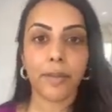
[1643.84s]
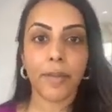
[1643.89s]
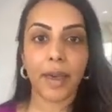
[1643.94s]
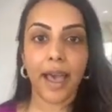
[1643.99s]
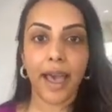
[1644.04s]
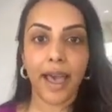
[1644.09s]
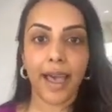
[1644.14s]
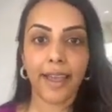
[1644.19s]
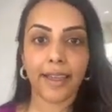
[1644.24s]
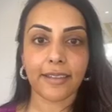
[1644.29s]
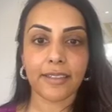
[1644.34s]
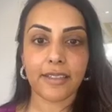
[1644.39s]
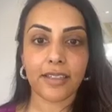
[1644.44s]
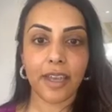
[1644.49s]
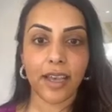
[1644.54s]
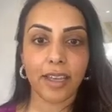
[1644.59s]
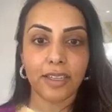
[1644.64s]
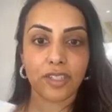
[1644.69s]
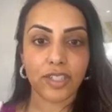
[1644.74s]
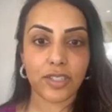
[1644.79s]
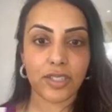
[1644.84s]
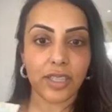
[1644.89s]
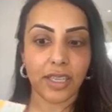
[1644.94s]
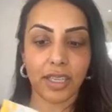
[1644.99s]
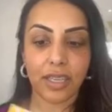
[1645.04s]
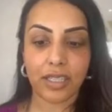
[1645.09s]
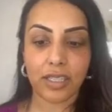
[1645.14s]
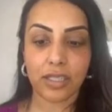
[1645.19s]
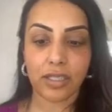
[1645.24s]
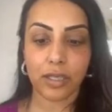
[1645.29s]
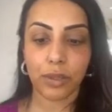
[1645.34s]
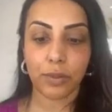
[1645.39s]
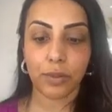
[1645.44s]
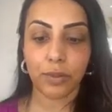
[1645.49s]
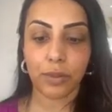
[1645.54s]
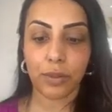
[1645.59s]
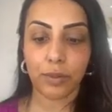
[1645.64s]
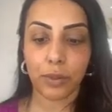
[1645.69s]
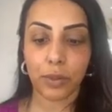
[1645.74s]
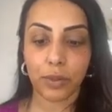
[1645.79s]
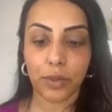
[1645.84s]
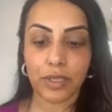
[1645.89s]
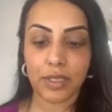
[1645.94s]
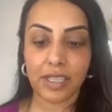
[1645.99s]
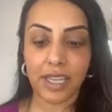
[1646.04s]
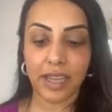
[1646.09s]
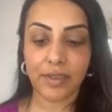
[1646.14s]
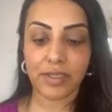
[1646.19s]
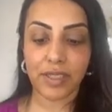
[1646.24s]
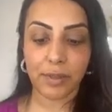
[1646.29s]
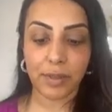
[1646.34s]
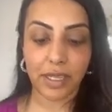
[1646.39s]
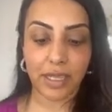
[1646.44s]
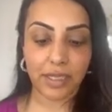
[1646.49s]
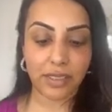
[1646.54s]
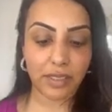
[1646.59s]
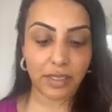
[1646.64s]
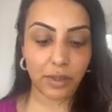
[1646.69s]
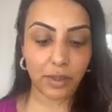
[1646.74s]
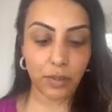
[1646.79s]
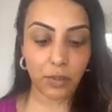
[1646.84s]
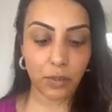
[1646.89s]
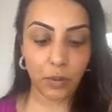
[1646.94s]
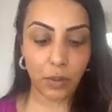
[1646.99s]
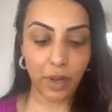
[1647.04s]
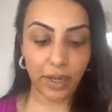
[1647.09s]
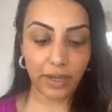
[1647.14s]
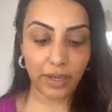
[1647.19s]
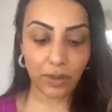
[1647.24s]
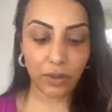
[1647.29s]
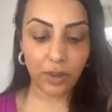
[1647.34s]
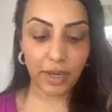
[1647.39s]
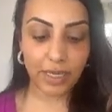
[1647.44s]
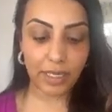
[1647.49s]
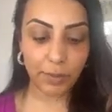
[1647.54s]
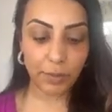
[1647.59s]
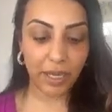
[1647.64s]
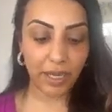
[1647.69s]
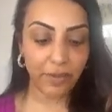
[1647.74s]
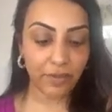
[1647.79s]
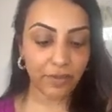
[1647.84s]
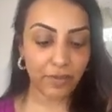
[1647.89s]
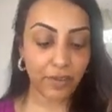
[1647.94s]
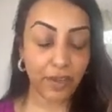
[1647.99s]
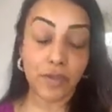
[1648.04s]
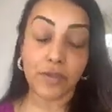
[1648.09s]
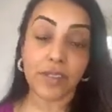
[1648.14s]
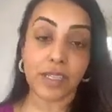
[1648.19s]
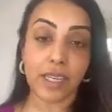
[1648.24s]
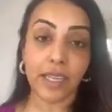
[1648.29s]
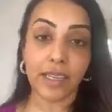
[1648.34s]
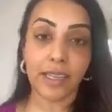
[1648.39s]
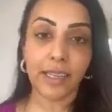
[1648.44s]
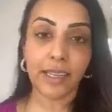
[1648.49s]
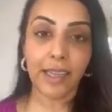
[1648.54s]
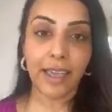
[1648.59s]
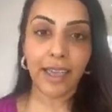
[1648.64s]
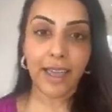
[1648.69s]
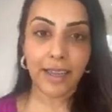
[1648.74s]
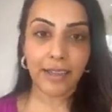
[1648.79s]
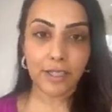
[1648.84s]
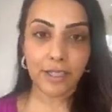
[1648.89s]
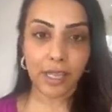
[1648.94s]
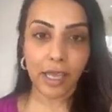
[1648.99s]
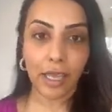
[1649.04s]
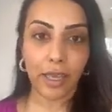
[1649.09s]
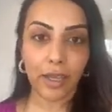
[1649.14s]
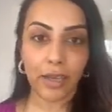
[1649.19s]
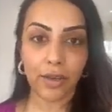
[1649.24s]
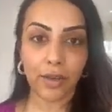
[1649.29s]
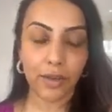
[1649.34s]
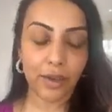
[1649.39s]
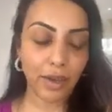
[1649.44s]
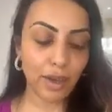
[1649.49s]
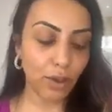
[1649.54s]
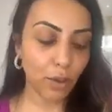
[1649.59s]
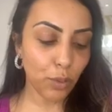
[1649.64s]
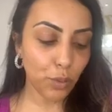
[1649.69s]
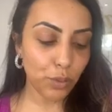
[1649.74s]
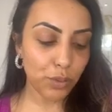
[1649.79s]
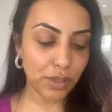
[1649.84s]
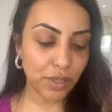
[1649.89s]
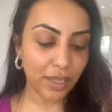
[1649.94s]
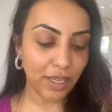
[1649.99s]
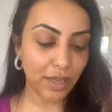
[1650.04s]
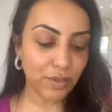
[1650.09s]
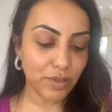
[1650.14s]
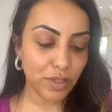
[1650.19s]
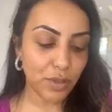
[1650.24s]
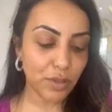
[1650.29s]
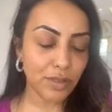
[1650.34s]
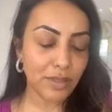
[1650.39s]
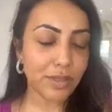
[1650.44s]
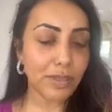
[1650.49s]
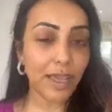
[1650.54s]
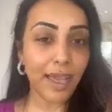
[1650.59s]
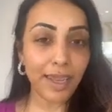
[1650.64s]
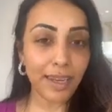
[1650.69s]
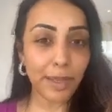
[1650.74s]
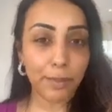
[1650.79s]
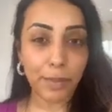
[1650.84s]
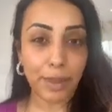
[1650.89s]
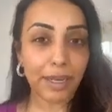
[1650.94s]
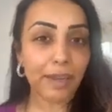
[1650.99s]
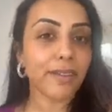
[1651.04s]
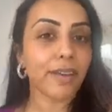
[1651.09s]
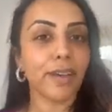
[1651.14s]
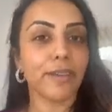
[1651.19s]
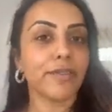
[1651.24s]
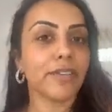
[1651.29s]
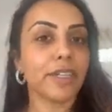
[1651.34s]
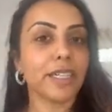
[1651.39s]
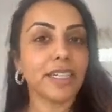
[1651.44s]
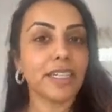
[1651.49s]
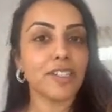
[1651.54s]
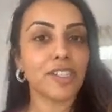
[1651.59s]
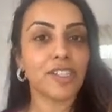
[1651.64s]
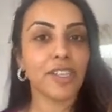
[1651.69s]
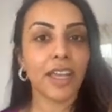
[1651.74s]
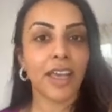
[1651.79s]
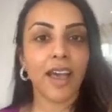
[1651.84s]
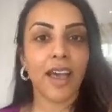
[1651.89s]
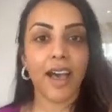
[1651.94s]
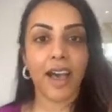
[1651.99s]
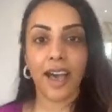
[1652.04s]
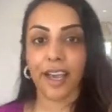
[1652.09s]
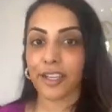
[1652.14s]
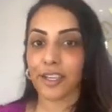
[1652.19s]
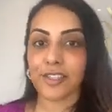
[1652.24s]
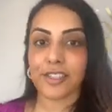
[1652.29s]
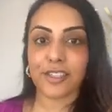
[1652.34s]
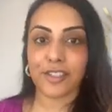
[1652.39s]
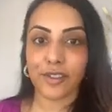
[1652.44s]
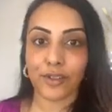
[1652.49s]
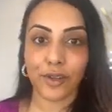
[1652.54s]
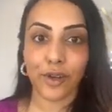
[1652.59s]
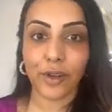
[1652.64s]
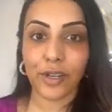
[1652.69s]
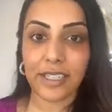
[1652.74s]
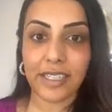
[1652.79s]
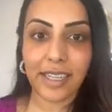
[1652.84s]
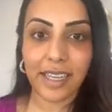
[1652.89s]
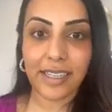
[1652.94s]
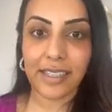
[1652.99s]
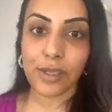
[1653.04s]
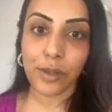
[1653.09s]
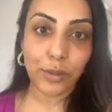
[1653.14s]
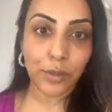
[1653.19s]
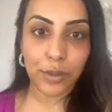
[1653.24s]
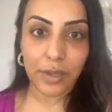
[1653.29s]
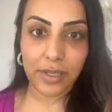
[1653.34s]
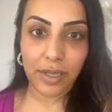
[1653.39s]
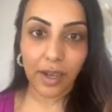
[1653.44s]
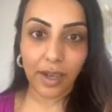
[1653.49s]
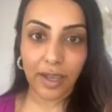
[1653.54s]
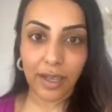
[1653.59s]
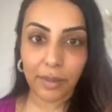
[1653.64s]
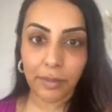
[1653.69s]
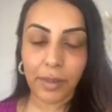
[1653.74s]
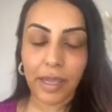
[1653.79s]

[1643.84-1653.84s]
And I just think it's super important to have something that's, one, it got SPF 50, and two, also gives you a tiny bit of coverage. I use this on holidays all the time.